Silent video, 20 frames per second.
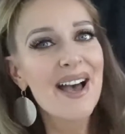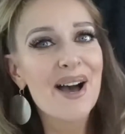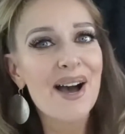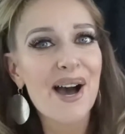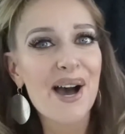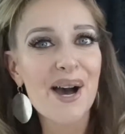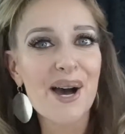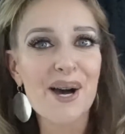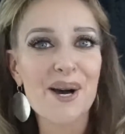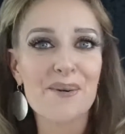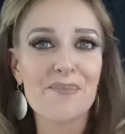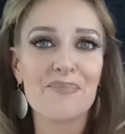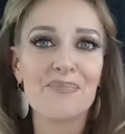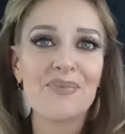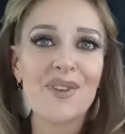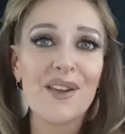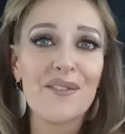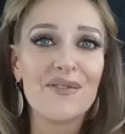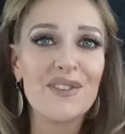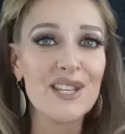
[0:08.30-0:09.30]

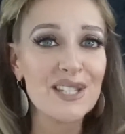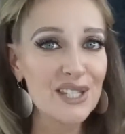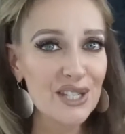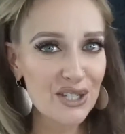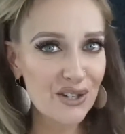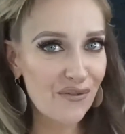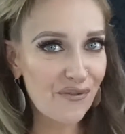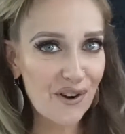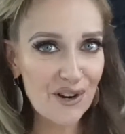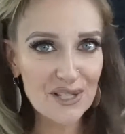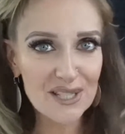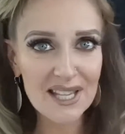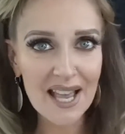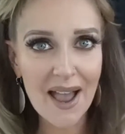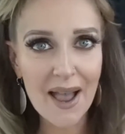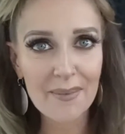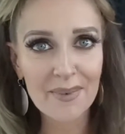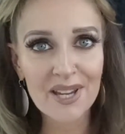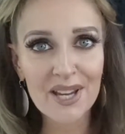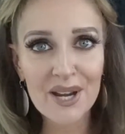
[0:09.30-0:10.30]
Um, if this is your first
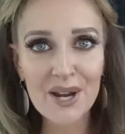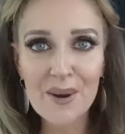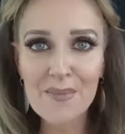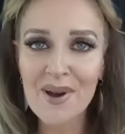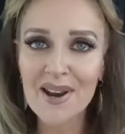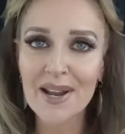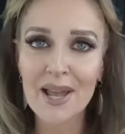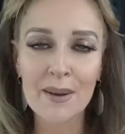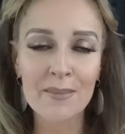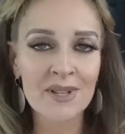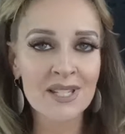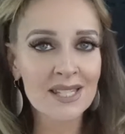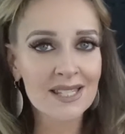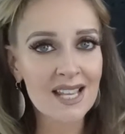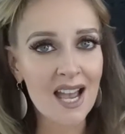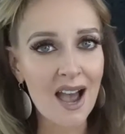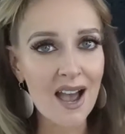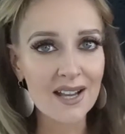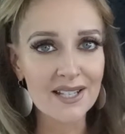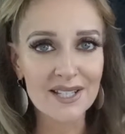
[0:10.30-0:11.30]
time here, my name is
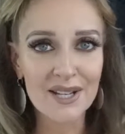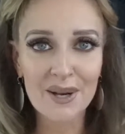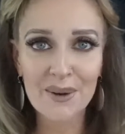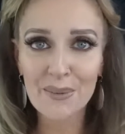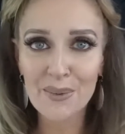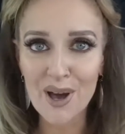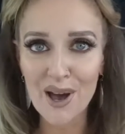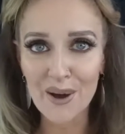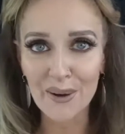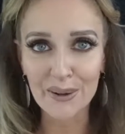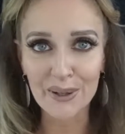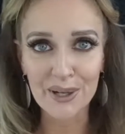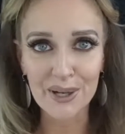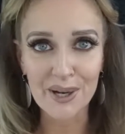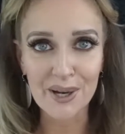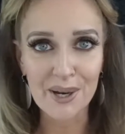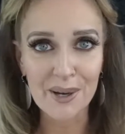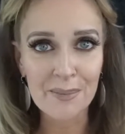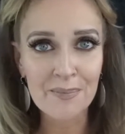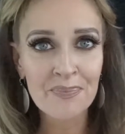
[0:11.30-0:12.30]
Tanya.
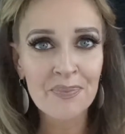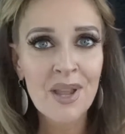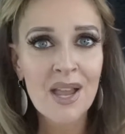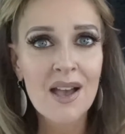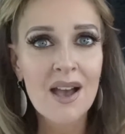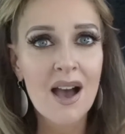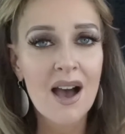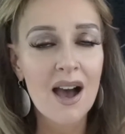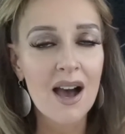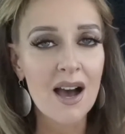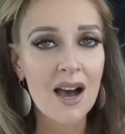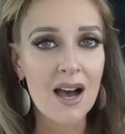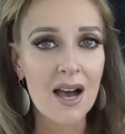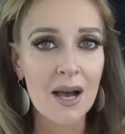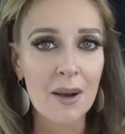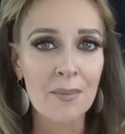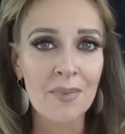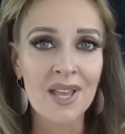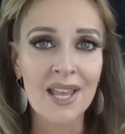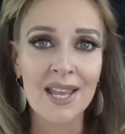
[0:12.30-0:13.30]
Welcome.
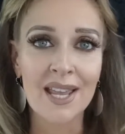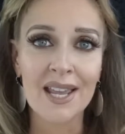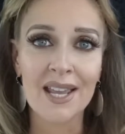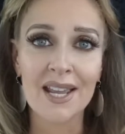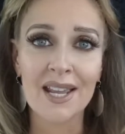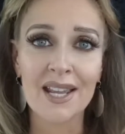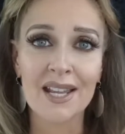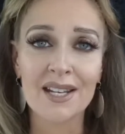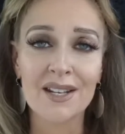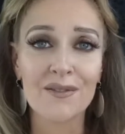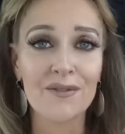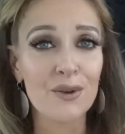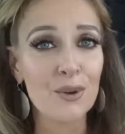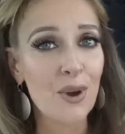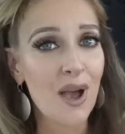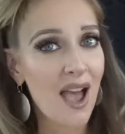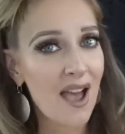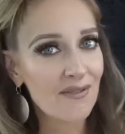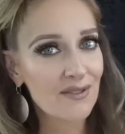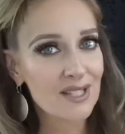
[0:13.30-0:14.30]
Um, and if you
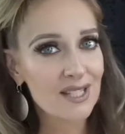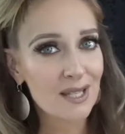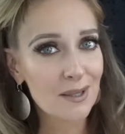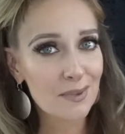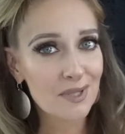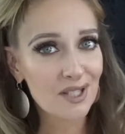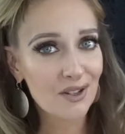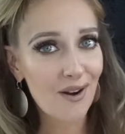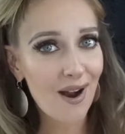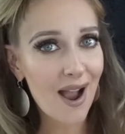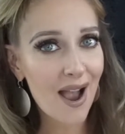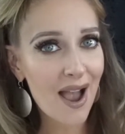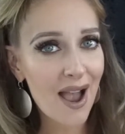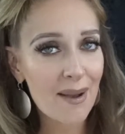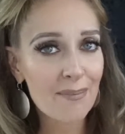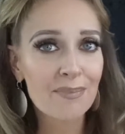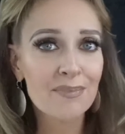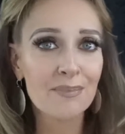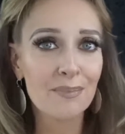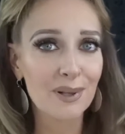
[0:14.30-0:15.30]
haven't
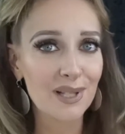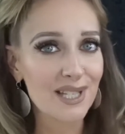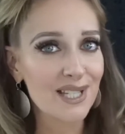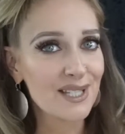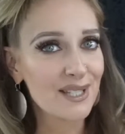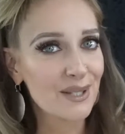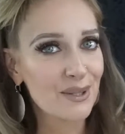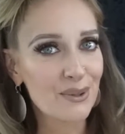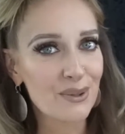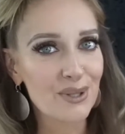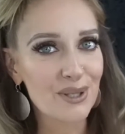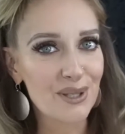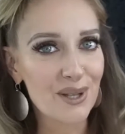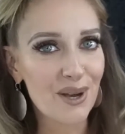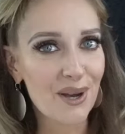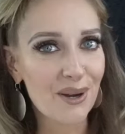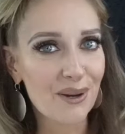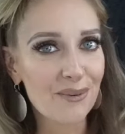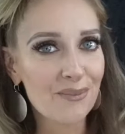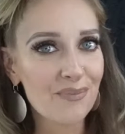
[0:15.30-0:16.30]
subscribed, please do
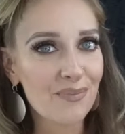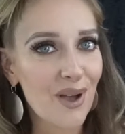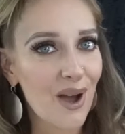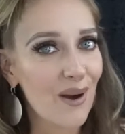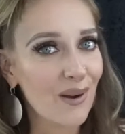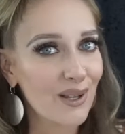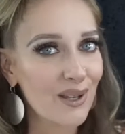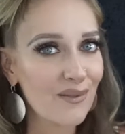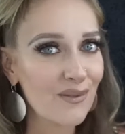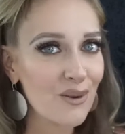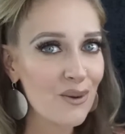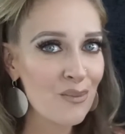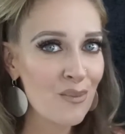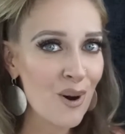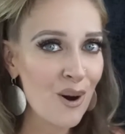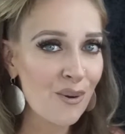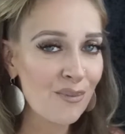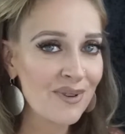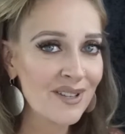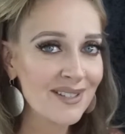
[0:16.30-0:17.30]
so. I'll give you a
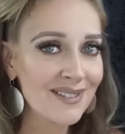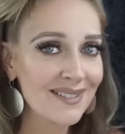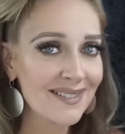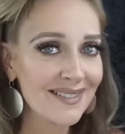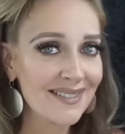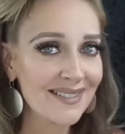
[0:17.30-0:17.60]
moment.